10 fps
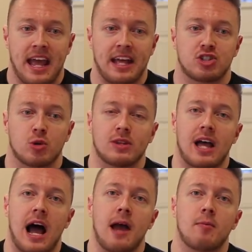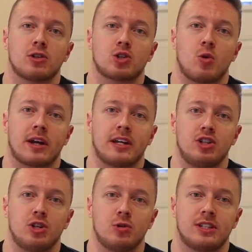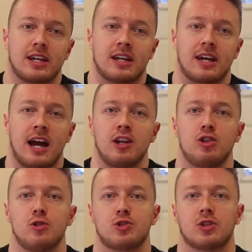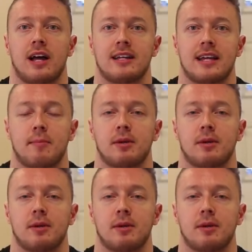And so what the high bar squat can do is it can kind of neutralize that,